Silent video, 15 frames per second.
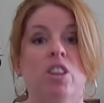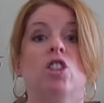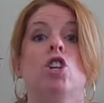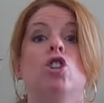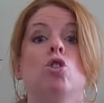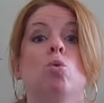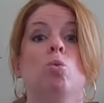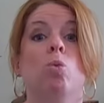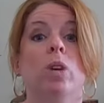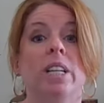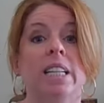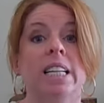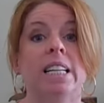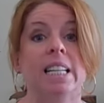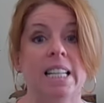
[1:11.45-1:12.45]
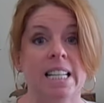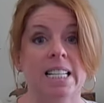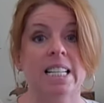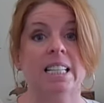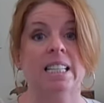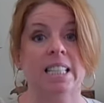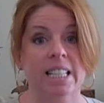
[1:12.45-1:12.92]
then you really need
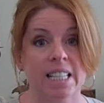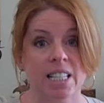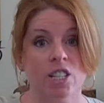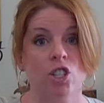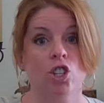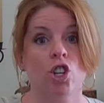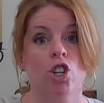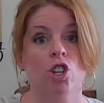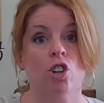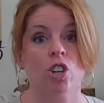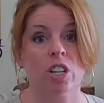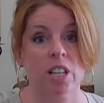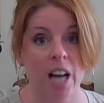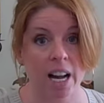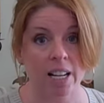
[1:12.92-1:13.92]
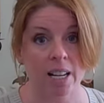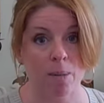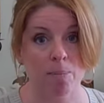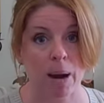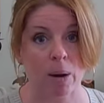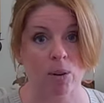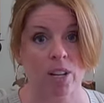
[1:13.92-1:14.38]
to listen to your gut
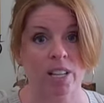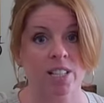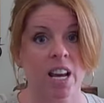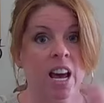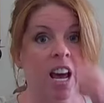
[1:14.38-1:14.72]
about it.